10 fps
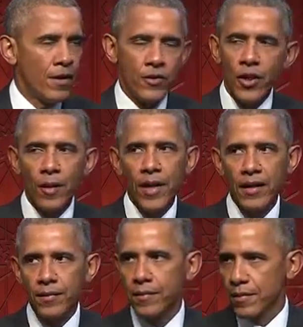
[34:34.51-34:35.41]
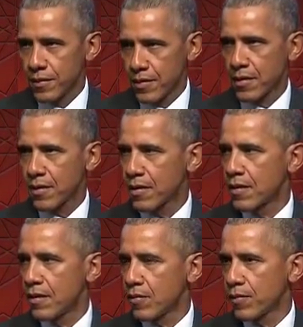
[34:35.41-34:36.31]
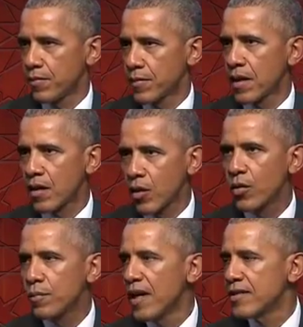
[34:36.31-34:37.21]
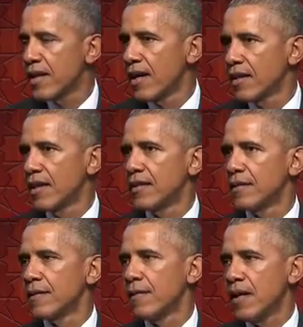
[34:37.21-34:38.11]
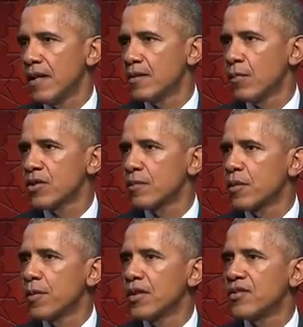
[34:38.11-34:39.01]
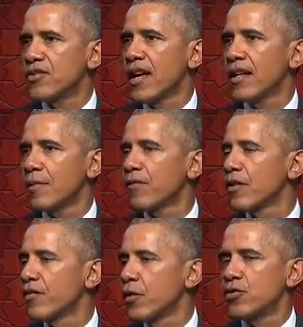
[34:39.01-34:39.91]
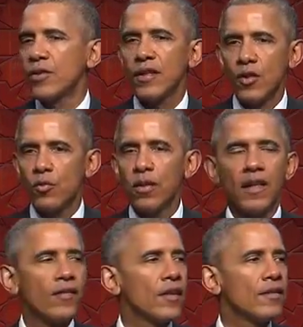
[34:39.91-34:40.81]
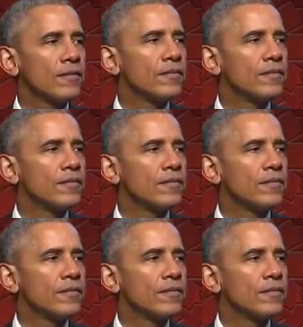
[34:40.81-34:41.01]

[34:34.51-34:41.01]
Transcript: So let me conclude by saying that as Muslim communities stand up for the future that you believe in,